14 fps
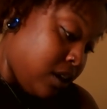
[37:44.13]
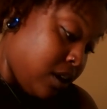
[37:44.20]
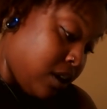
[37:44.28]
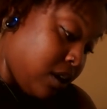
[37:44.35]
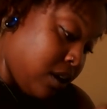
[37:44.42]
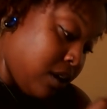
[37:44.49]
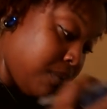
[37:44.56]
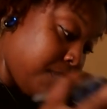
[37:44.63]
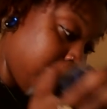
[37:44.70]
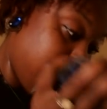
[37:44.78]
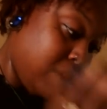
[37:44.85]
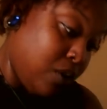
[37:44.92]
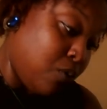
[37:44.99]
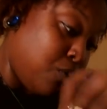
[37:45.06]
Um,
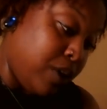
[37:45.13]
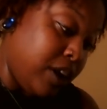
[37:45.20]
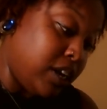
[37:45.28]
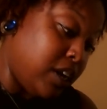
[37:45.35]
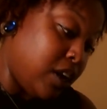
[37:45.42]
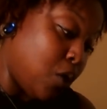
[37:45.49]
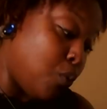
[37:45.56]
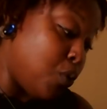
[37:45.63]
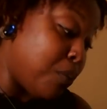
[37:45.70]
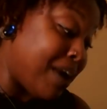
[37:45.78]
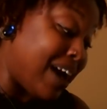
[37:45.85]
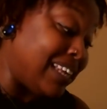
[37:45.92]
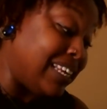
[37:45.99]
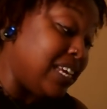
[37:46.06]
what will
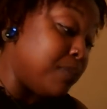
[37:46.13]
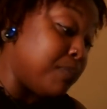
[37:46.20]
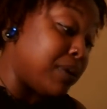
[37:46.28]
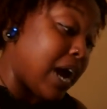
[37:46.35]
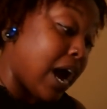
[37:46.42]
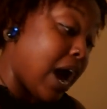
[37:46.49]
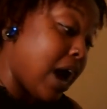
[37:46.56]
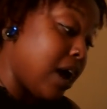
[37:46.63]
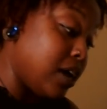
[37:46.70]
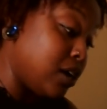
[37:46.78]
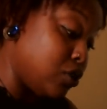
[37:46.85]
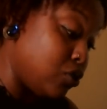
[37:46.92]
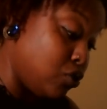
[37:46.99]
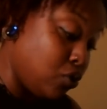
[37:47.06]
my Libra
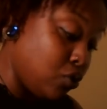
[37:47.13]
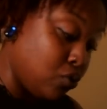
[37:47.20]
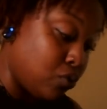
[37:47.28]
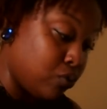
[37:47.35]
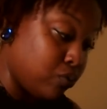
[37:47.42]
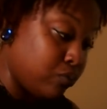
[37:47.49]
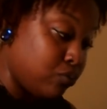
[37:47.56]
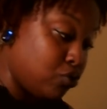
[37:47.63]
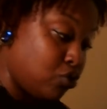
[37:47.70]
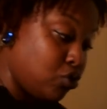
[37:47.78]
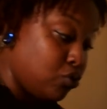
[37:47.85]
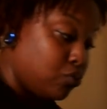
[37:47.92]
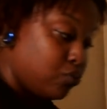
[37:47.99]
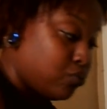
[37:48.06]
do?
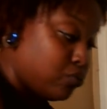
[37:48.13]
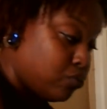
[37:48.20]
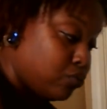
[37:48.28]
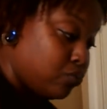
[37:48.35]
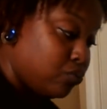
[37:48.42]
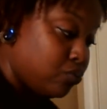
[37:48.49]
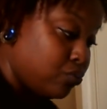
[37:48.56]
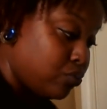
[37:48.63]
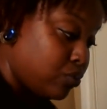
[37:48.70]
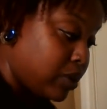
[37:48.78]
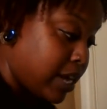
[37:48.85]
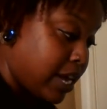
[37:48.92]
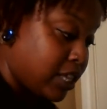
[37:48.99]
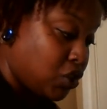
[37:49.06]
to
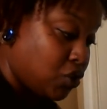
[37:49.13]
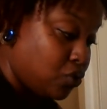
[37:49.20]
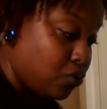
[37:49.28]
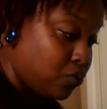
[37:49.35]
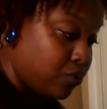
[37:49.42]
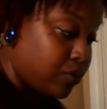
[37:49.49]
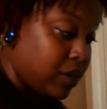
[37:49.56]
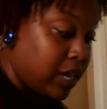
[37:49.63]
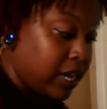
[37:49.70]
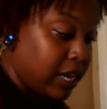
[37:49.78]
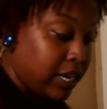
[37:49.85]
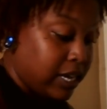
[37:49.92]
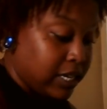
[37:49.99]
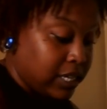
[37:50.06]
Got you.
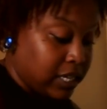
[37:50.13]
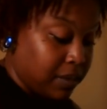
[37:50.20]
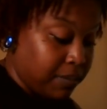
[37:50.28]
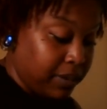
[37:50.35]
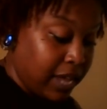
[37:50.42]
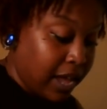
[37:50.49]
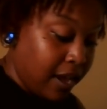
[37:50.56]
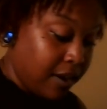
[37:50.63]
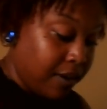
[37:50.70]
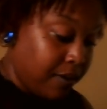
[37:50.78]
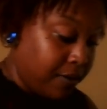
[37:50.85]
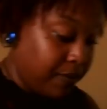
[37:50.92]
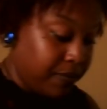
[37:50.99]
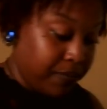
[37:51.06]
Some of y'all,
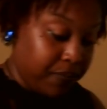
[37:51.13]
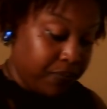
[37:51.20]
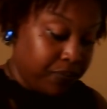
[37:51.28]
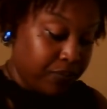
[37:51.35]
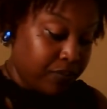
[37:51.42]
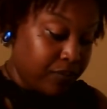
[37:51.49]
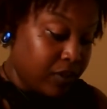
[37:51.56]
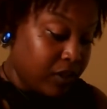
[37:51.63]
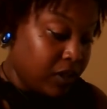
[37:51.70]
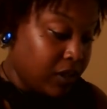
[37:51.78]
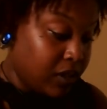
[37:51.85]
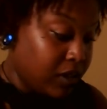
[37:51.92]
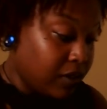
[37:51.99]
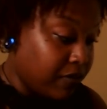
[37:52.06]

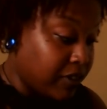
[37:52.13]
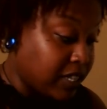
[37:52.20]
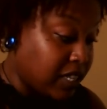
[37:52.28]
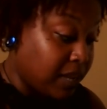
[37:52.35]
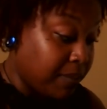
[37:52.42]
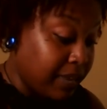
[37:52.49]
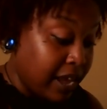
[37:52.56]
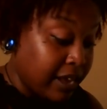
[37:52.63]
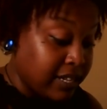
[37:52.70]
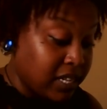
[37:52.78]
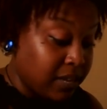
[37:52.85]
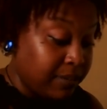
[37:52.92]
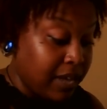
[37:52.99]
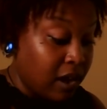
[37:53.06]
for some of y'all,
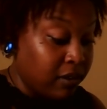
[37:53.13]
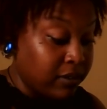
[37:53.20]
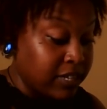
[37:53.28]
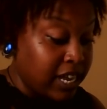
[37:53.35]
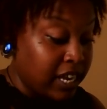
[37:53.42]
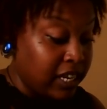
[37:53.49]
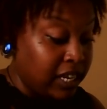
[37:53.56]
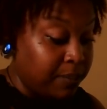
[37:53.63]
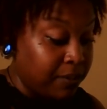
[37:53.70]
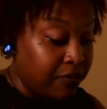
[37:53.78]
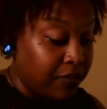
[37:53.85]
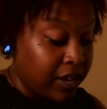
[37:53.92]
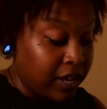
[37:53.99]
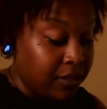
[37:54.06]
some of y'all gonna take a leap of
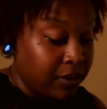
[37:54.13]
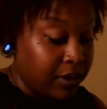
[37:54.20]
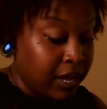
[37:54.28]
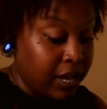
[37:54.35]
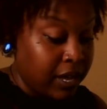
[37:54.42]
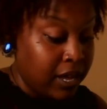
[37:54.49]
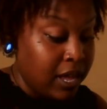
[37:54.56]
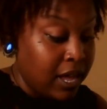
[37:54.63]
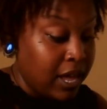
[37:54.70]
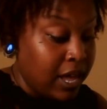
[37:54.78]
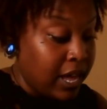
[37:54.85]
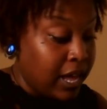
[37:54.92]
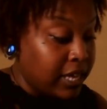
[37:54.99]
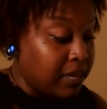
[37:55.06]
faith, okay?
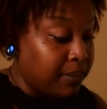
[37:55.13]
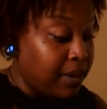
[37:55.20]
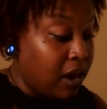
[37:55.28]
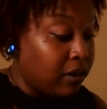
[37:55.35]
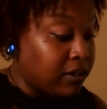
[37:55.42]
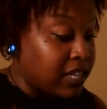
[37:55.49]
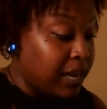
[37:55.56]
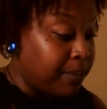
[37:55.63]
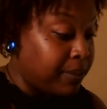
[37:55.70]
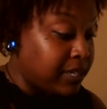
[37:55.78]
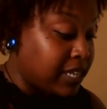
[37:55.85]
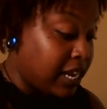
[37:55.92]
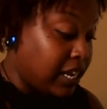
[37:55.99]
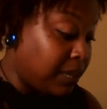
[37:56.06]
Some of y'all gonna take
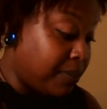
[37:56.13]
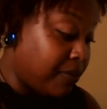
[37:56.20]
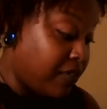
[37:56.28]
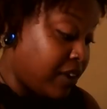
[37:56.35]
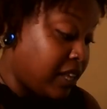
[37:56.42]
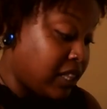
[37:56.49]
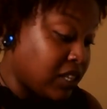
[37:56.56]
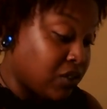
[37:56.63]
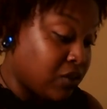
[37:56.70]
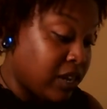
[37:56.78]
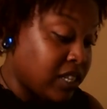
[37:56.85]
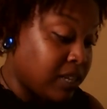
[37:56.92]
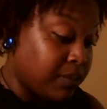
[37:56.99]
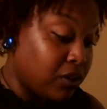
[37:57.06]
take a leap of faith and
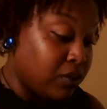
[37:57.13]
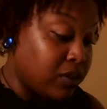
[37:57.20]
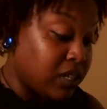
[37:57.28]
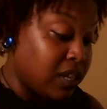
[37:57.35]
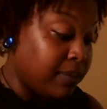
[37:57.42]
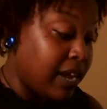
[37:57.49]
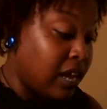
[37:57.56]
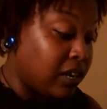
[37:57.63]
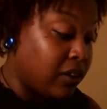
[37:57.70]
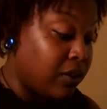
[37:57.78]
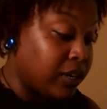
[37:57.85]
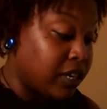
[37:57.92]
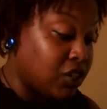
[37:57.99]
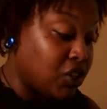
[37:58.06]
start something new. Some of y'all are
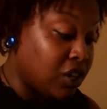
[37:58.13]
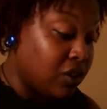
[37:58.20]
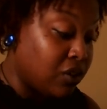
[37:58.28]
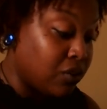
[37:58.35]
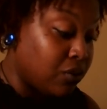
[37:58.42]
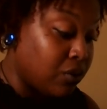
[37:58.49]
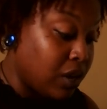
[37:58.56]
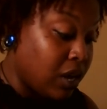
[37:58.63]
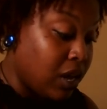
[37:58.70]
gonna juggle.